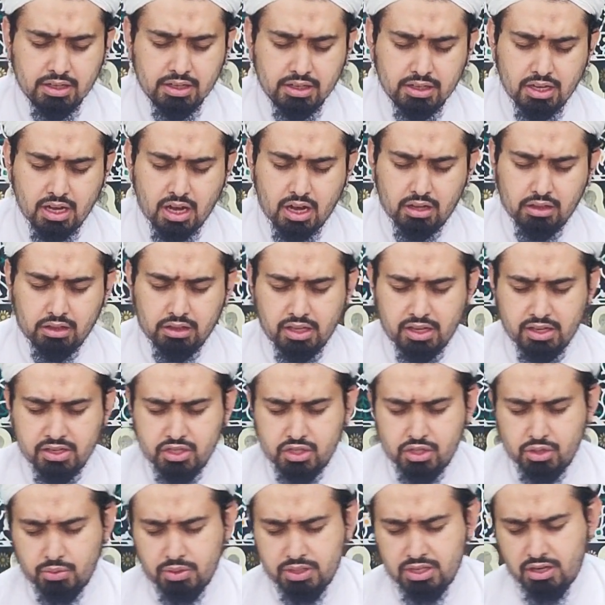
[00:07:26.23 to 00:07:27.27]
Ya Allah,
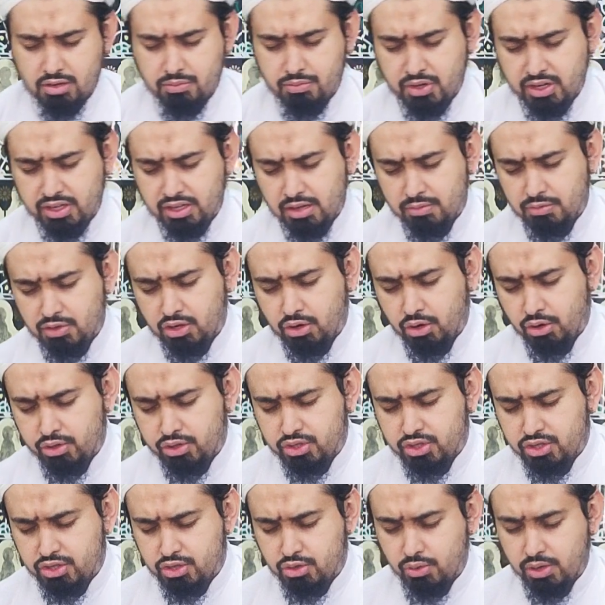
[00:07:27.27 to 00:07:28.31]
Azawajal, bring him
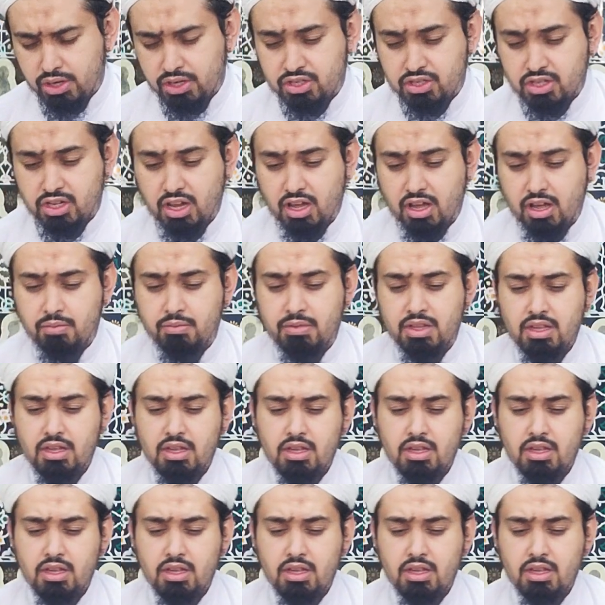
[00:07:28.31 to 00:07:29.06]
closer to Islam.